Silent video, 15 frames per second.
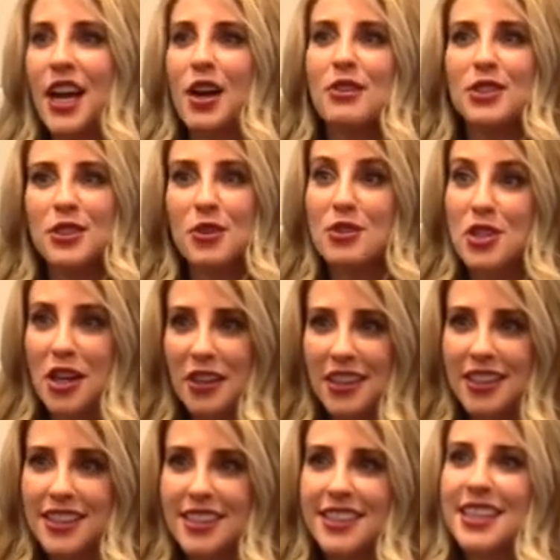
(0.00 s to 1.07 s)
And I was so
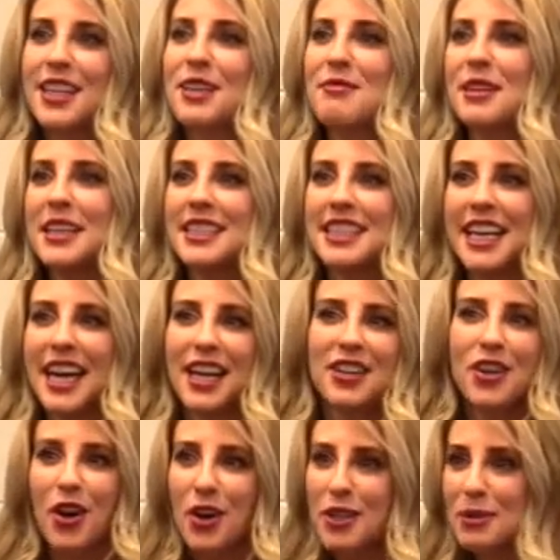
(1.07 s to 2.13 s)
jealous because they
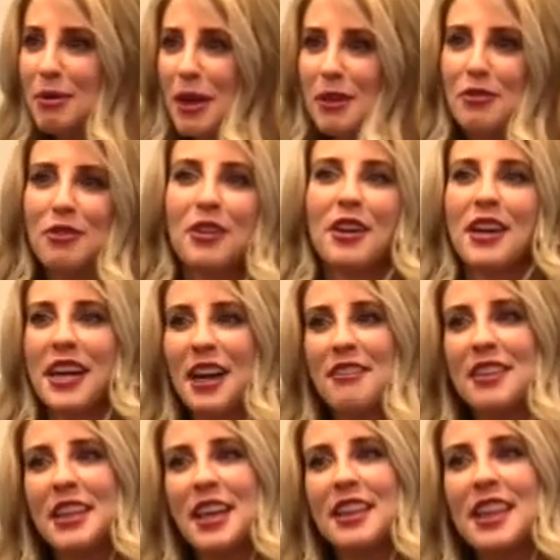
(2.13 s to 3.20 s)
had cars paid for and
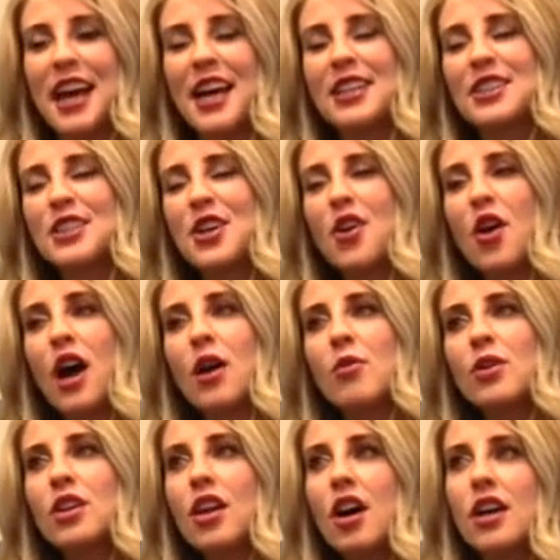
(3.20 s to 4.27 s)
everything like that. So I
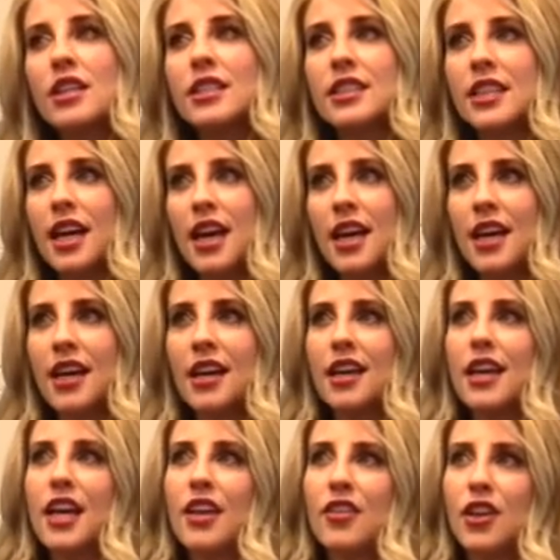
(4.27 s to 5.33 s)
would not
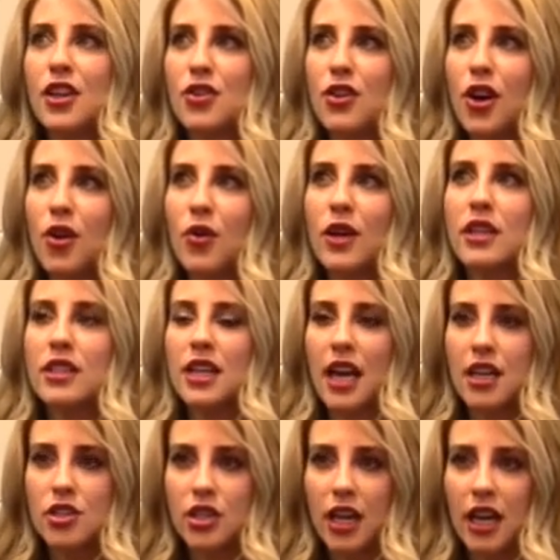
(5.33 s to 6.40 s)
say that you go
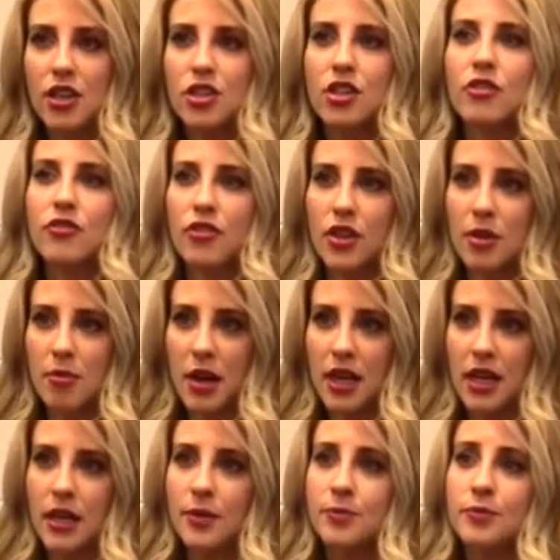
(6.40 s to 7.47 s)
into education for the
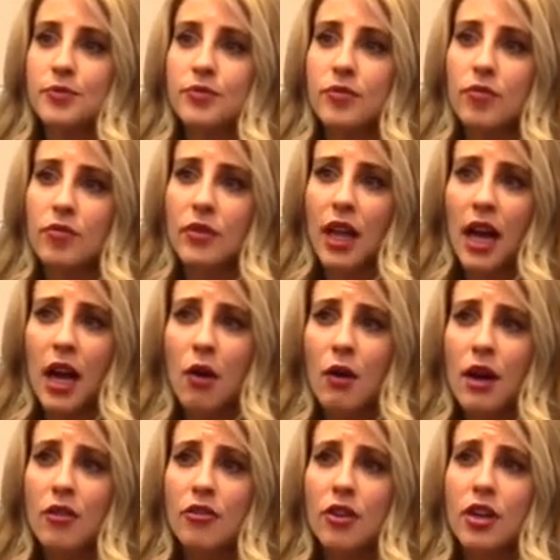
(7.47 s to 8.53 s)
money.
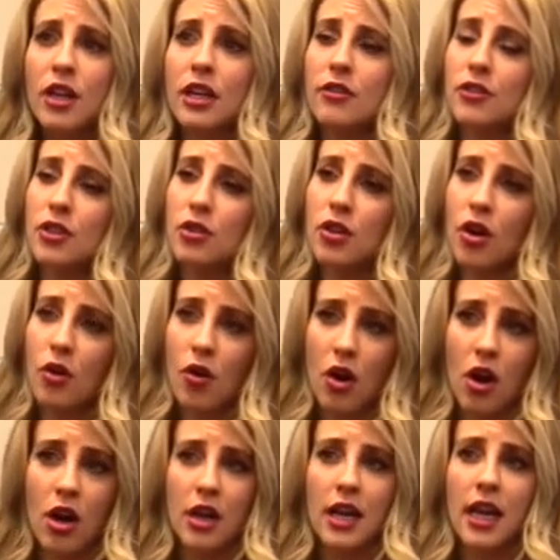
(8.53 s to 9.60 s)
However, if you go
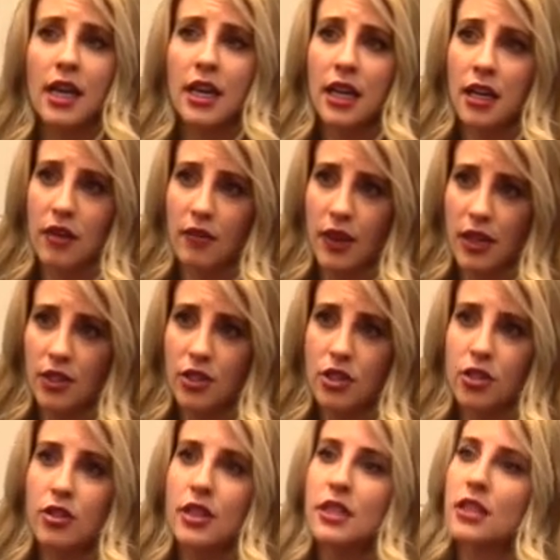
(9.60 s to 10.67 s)
on and get advanced
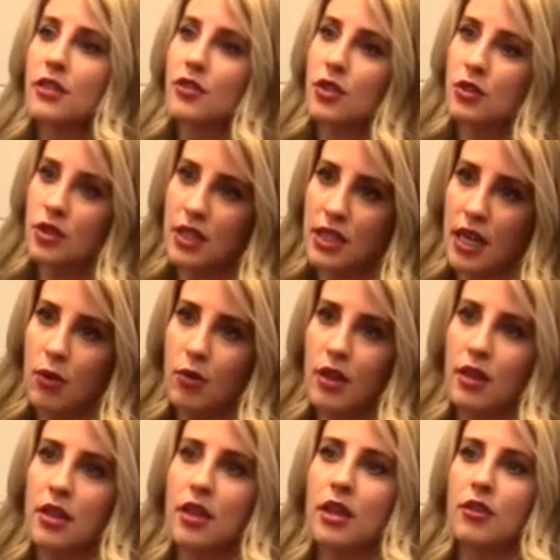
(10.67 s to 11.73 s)
degrees, if you stay
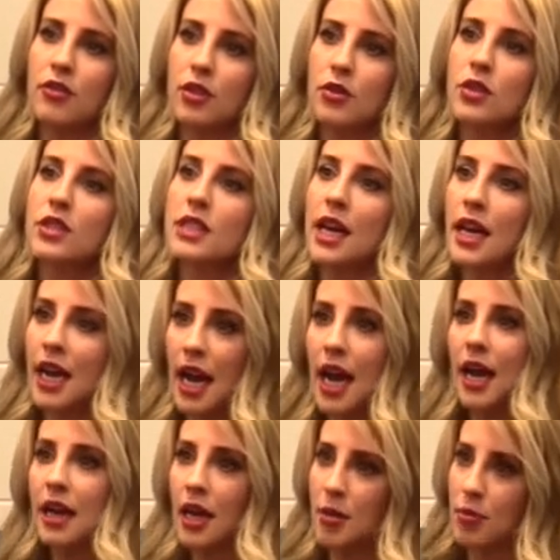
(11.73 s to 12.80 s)
with it, if you stay
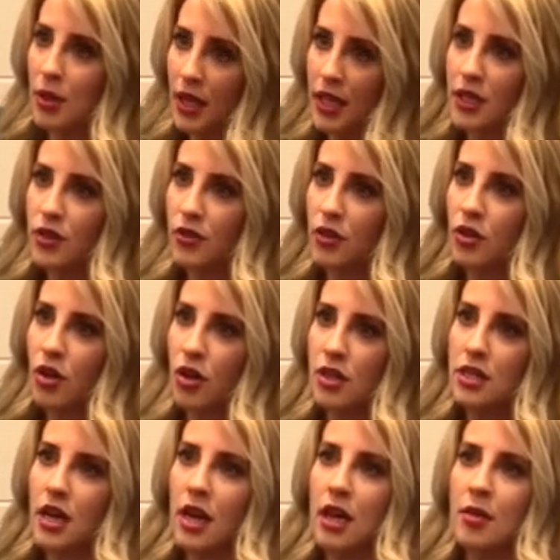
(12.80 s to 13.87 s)
at a place for a
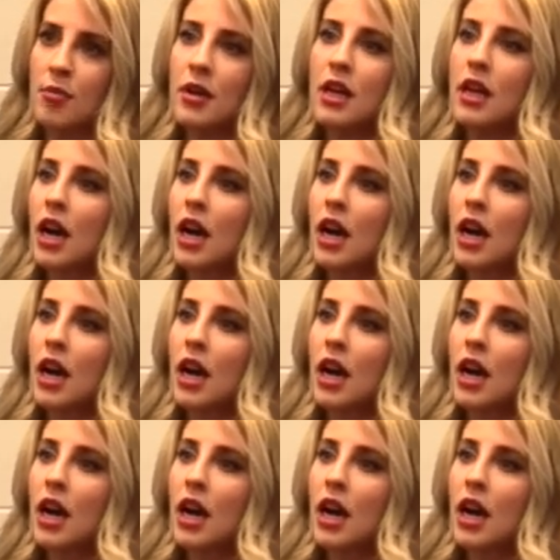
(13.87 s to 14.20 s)
long time,